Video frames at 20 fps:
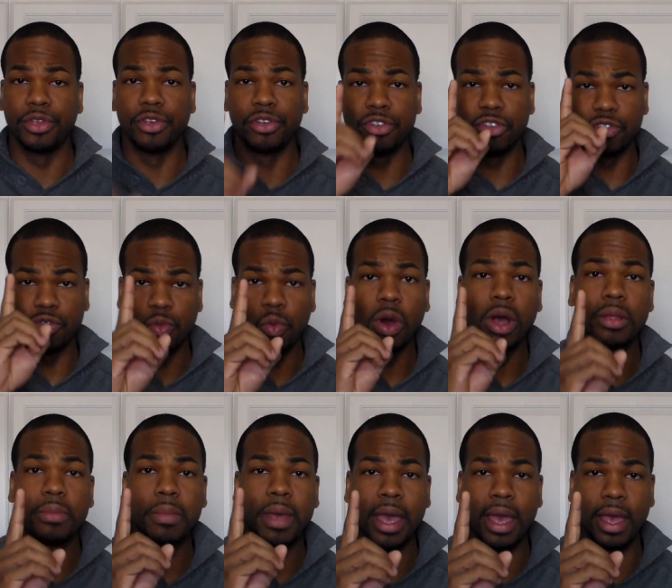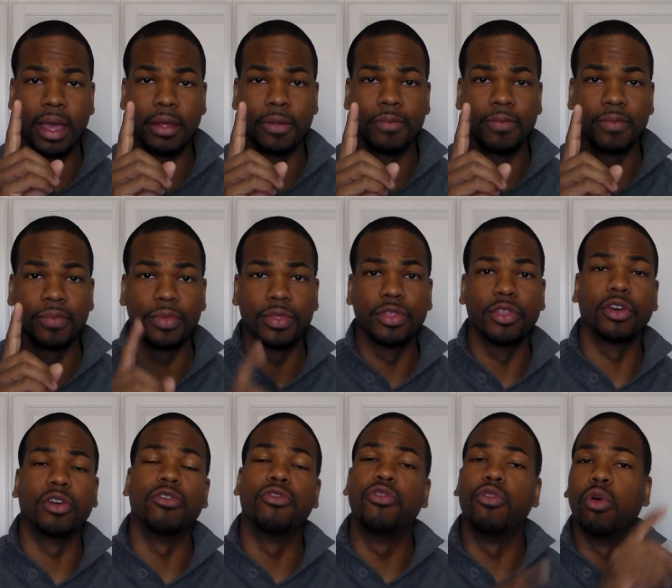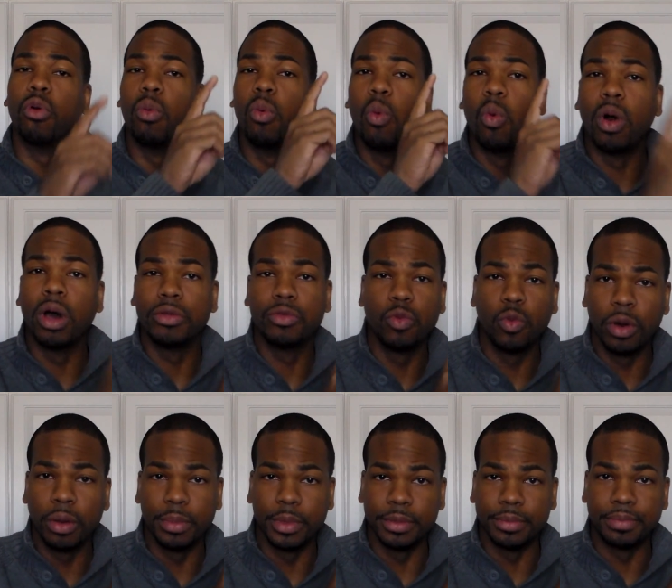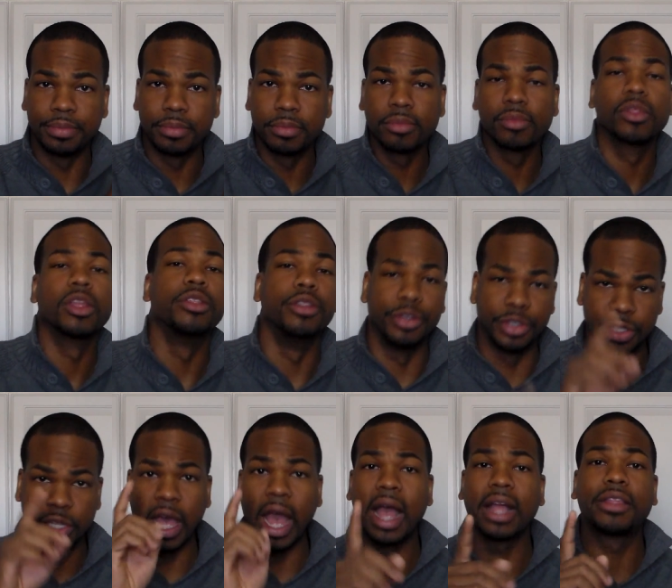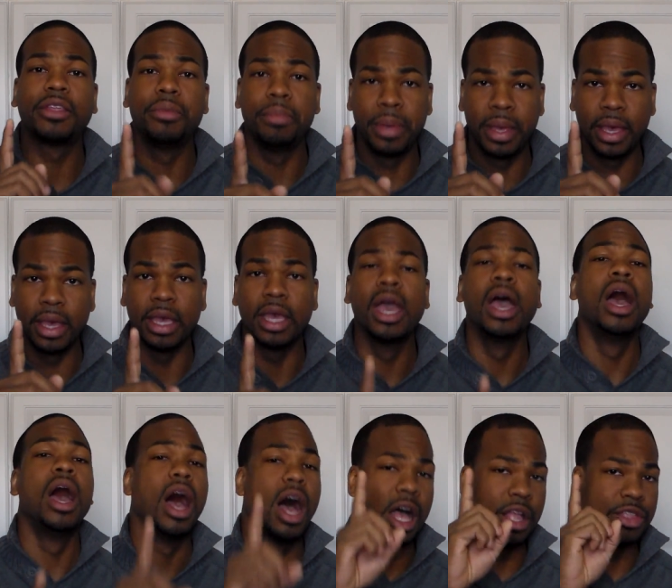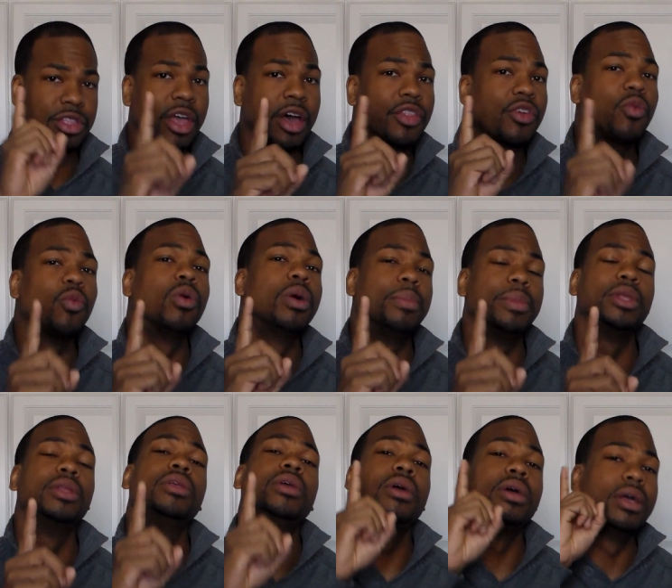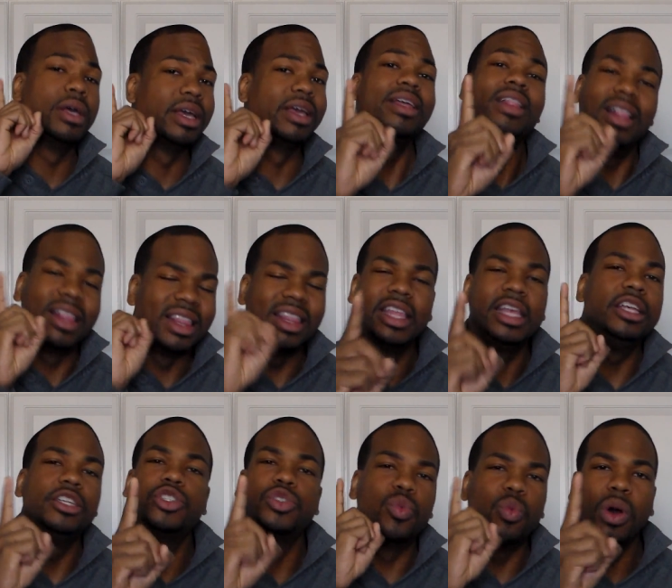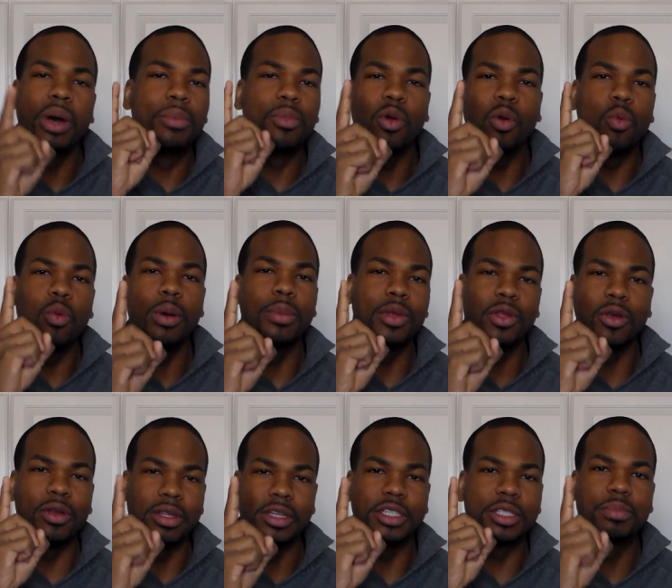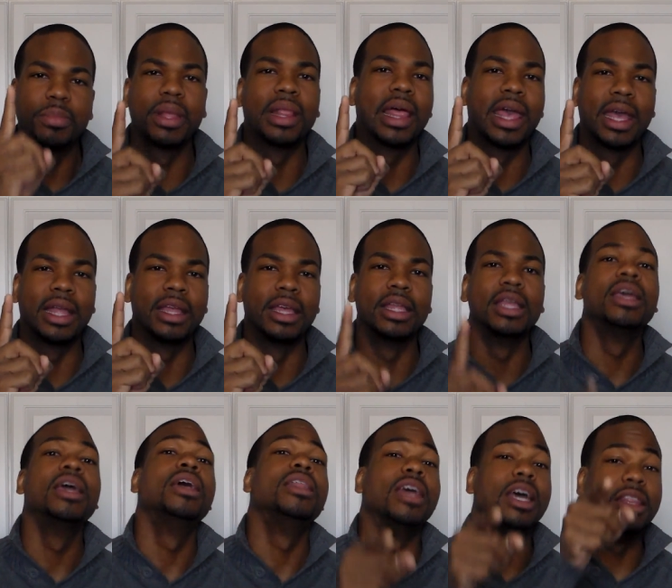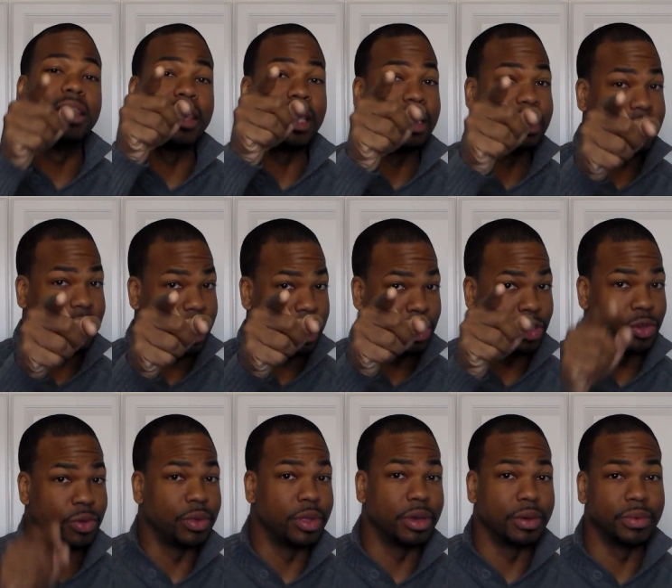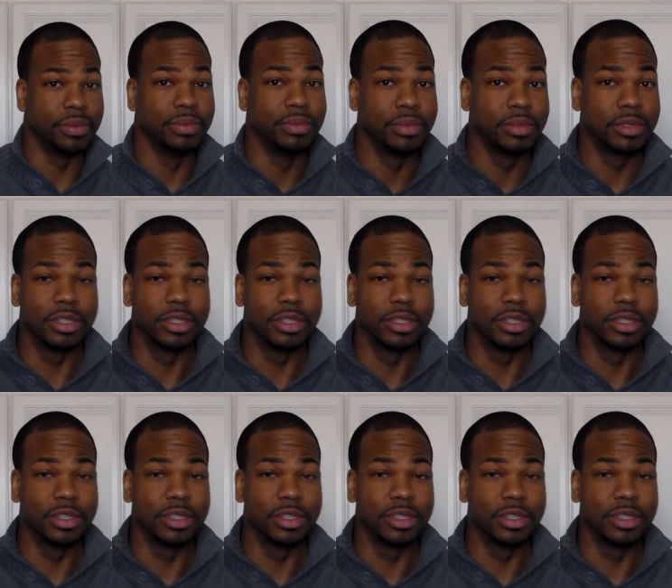You're just one man looking for one woman. There's got to be another woman, at least one more woman on this planet that thinks like you do.